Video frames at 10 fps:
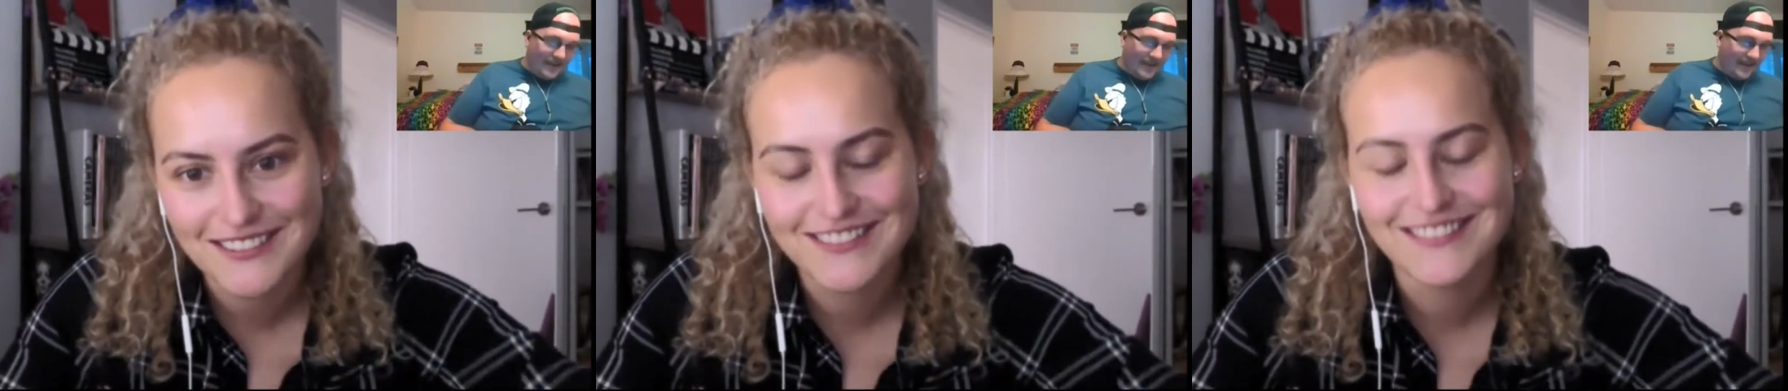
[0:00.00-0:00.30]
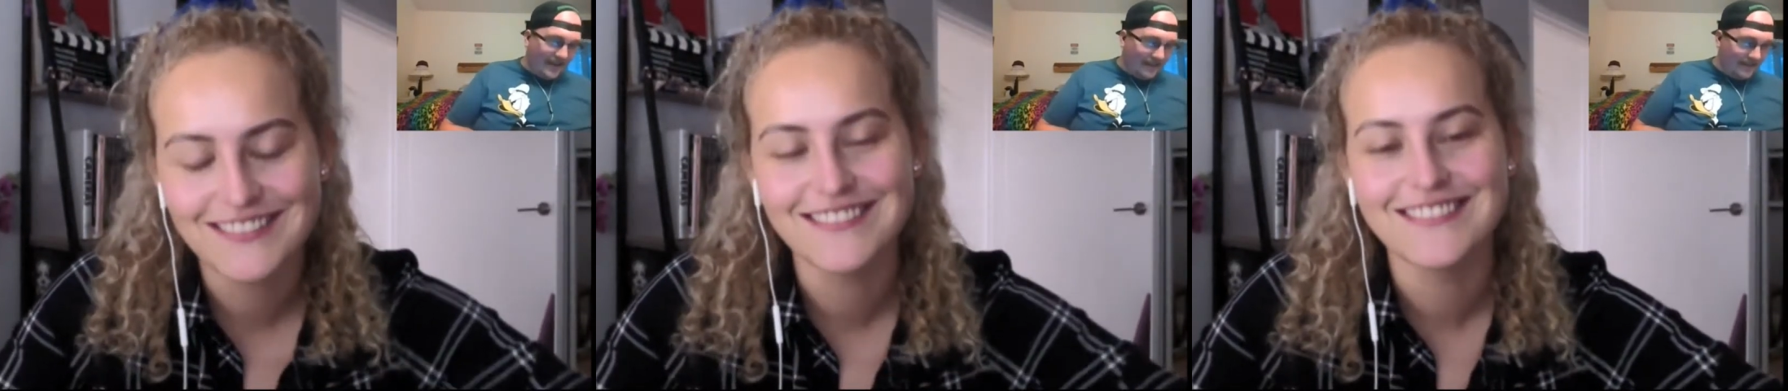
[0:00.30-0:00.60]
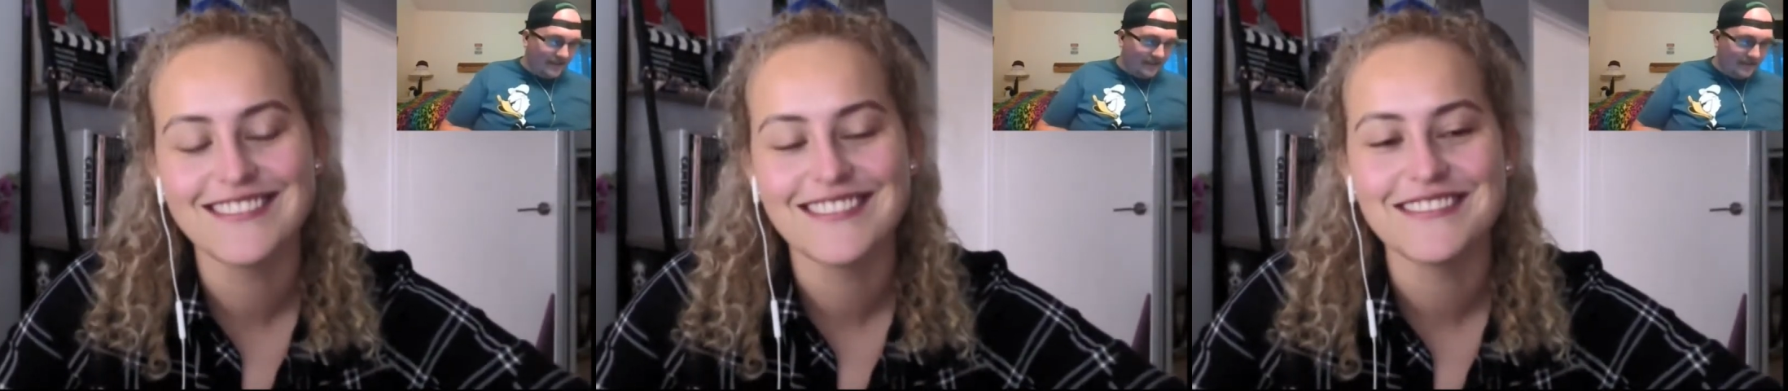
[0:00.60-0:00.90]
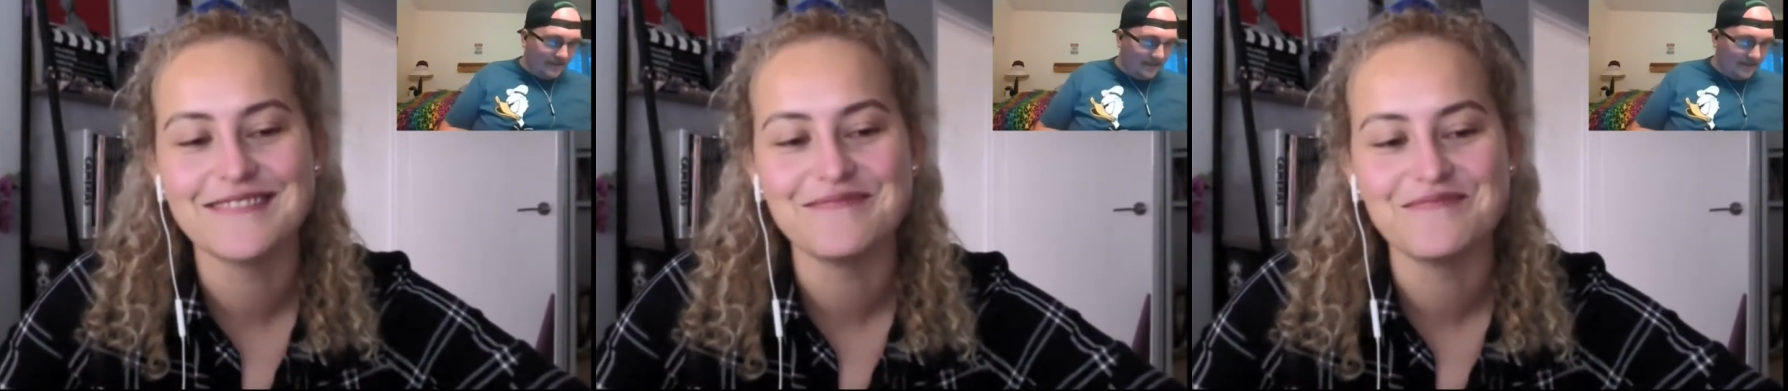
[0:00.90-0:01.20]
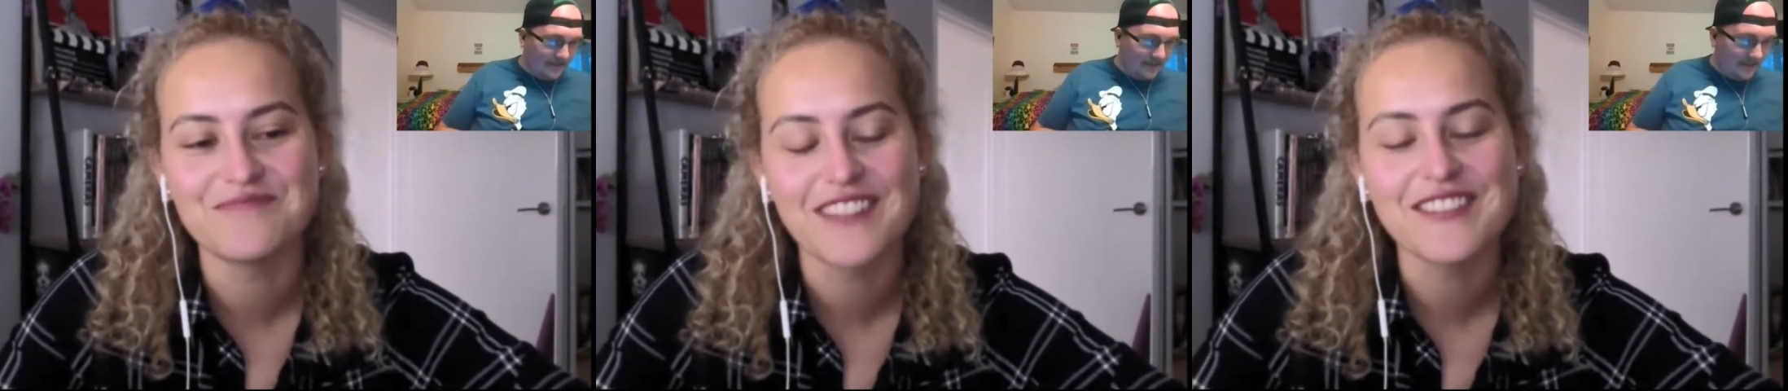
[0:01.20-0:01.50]
Speaker 1: Yeah.
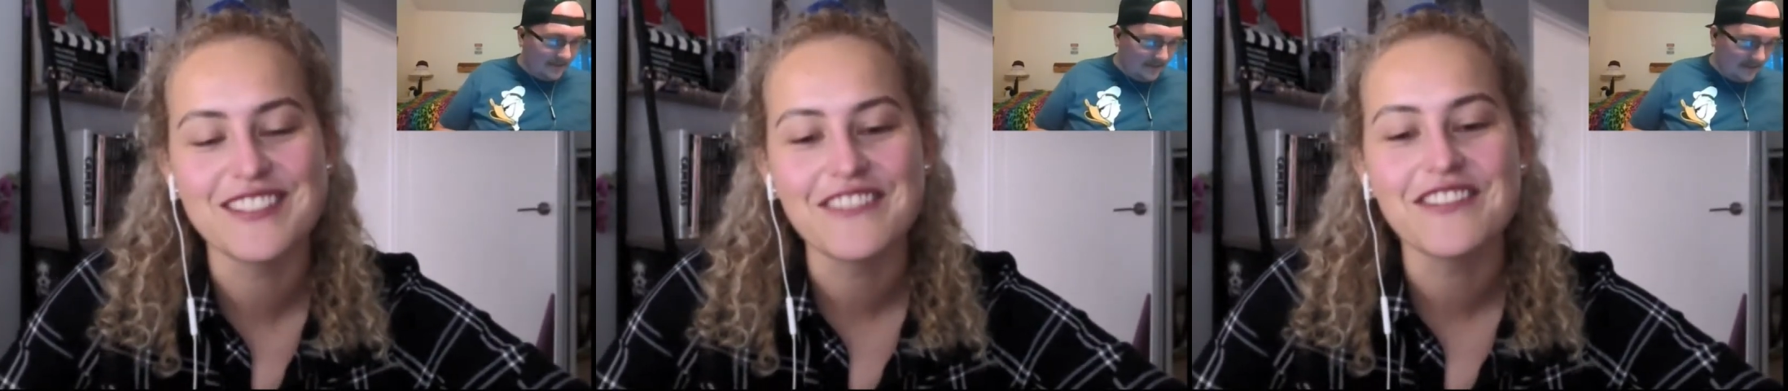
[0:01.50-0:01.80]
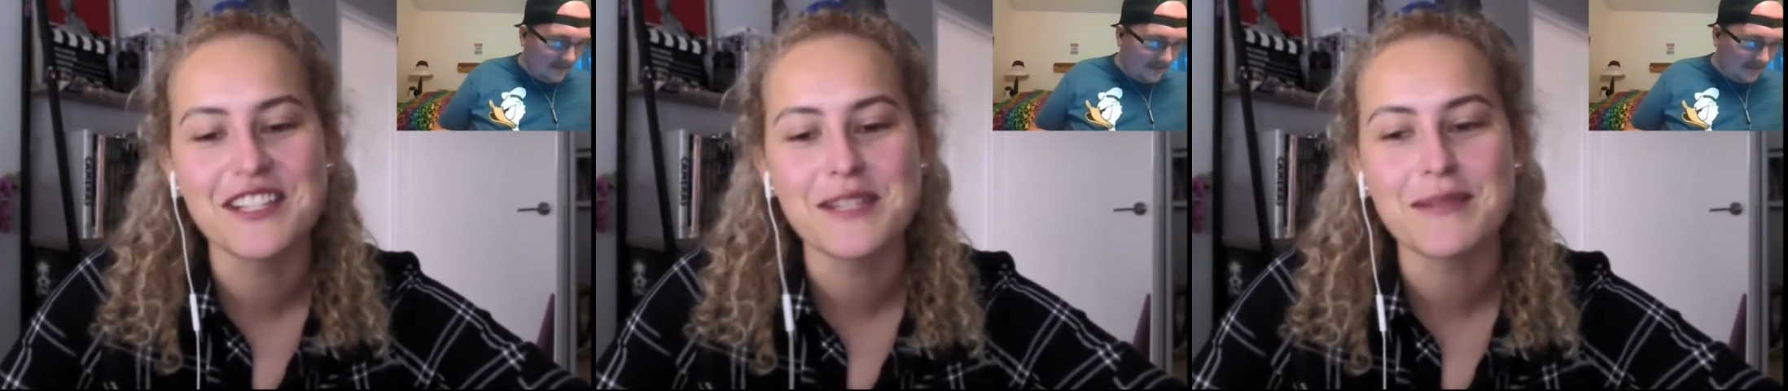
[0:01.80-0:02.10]
Um, I was definitely